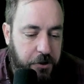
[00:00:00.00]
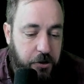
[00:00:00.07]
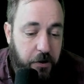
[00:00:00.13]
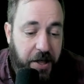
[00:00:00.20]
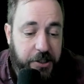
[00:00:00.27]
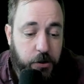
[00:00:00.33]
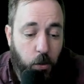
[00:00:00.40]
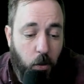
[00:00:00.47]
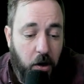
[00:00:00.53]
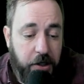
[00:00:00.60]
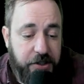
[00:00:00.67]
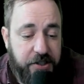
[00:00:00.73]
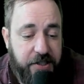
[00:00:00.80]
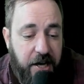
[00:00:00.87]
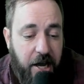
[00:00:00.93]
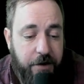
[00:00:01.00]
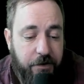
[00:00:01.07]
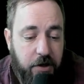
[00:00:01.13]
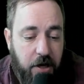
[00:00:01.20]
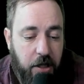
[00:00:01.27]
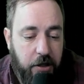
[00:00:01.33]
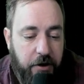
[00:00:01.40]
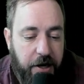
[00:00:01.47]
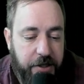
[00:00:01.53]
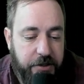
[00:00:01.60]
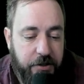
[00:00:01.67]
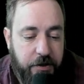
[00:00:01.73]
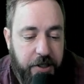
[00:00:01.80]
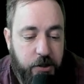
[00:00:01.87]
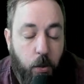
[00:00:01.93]
so that's one side of a
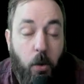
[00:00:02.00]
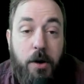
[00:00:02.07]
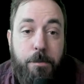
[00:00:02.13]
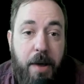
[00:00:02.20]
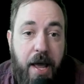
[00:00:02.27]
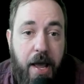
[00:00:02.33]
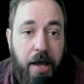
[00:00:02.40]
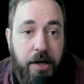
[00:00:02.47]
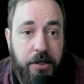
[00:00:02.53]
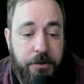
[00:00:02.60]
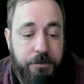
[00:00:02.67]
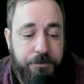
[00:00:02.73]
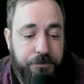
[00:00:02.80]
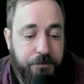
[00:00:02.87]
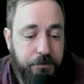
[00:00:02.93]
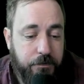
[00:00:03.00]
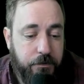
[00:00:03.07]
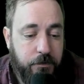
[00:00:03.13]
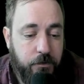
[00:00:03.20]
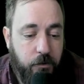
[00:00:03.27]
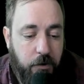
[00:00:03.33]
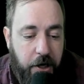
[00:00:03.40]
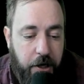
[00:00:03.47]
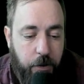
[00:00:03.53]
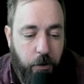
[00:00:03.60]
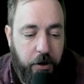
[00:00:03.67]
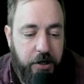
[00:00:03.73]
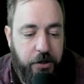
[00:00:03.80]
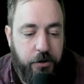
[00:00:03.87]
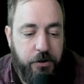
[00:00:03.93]
colorizer. That's one band, right? We're
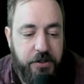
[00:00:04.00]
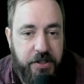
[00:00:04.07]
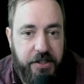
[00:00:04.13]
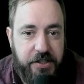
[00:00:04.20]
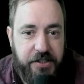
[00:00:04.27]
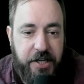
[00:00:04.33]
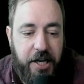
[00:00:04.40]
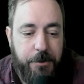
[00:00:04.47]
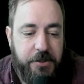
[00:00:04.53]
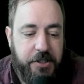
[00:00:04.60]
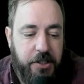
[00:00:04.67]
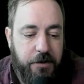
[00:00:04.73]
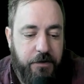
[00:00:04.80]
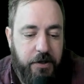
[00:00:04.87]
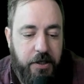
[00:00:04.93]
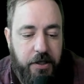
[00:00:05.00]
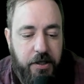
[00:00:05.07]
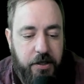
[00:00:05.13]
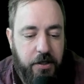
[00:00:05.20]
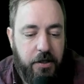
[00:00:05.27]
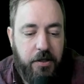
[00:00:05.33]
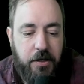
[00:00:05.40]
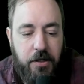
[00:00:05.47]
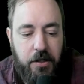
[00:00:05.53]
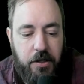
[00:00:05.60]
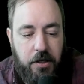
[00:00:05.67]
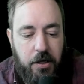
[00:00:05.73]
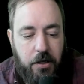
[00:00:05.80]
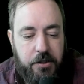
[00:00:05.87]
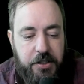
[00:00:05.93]
gonna use this same CV
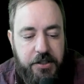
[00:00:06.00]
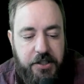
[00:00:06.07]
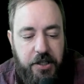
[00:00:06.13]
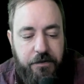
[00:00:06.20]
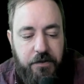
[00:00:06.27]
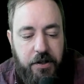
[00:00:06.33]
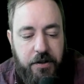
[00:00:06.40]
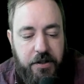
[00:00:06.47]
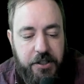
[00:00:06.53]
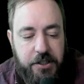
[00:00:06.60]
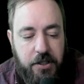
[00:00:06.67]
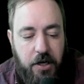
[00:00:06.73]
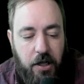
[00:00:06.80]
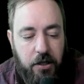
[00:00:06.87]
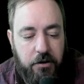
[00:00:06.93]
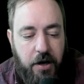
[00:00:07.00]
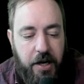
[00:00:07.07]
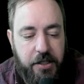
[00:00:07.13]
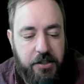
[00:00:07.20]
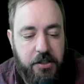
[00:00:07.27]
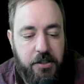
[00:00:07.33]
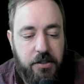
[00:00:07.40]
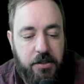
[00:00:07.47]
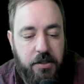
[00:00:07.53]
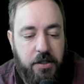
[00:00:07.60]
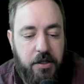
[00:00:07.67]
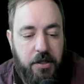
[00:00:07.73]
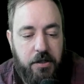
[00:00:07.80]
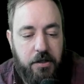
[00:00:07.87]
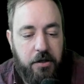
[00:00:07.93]
to CV this colorizer,
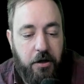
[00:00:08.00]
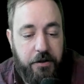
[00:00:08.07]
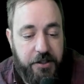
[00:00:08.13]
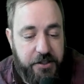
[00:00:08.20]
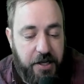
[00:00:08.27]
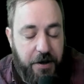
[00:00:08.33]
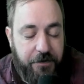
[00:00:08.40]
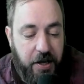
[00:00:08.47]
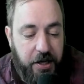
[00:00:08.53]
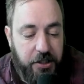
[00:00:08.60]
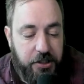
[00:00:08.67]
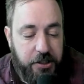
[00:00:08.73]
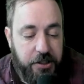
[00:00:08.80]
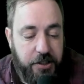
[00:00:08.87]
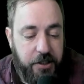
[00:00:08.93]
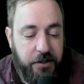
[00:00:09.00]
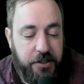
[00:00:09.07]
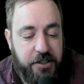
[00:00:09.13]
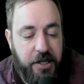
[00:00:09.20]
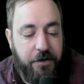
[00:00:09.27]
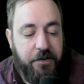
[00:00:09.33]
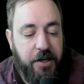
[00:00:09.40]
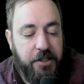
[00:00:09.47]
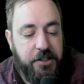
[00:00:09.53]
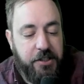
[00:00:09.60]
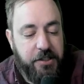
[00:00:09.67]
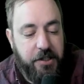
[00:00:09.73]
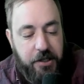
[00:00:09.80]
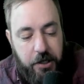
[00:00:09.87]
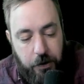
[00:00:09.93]
or this FKG, and this FKG is
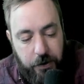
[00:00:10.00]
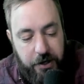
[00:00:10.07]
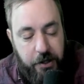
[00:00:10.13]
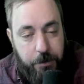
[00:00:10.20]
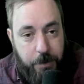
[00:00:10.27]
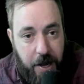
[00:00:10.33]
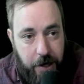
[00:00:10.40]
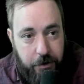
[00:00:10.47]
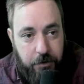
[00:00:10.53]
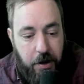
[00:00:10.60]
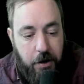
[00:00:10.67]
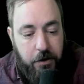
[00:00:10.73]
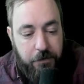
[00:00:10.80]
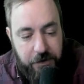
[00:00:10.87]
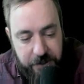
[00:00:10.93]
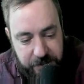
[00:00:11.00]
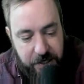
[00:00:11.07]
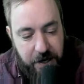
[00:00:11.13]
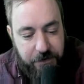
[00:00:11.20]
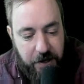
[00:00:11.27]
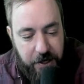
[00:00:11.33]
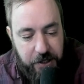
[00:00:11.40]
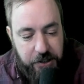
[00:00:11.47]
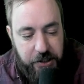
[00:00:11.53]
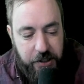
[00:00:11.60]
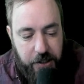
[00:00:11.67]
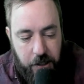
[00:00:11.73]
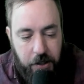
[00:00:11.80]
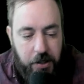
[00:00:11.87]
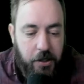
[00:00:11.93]
gonna go into the background of this
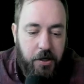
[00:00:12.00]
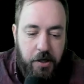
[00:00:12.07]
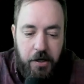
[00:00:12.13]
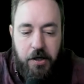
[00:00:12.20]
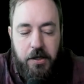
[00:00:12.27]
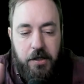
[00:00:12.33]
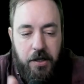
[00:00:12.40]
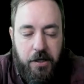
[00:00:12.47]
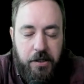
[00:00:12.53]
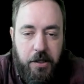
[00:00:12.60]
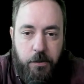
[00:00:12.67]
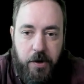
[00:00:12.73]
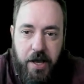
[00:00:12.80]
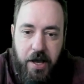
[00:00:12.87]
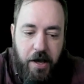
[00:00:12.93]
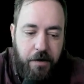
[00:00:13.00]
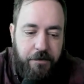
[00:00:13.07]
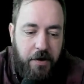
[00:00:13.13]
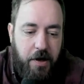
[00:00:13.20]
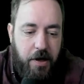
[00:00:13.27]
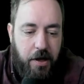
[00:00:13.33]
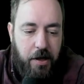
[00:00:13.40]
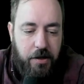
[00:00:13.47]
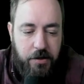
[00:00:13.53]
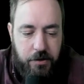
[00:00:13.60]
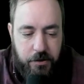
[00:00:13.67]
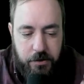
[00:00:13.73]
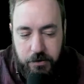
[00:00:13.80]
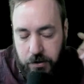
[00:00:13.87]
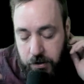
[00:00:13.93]
FKG, and then we have,
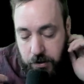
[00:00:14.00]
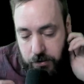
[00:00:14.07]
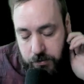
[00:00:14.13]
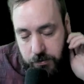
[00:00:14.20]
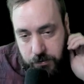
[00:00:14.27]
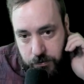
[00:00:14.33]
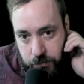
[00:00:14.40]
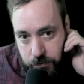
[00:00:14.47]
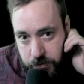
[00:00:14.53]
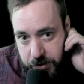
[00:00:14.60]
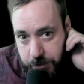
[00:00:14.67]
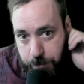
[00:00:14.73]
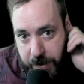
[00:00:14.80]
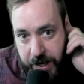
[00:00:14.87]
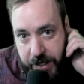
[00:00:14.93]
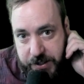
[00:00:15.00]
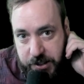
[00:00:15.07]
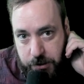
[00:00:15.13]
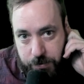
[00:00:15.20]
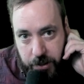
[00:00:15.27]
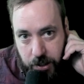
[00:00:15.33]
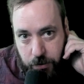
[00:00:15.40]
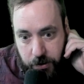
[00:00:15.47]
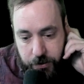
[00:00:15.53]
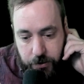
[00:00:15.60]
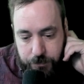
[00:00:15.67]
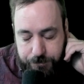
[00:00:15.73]
you know, some bands to play with.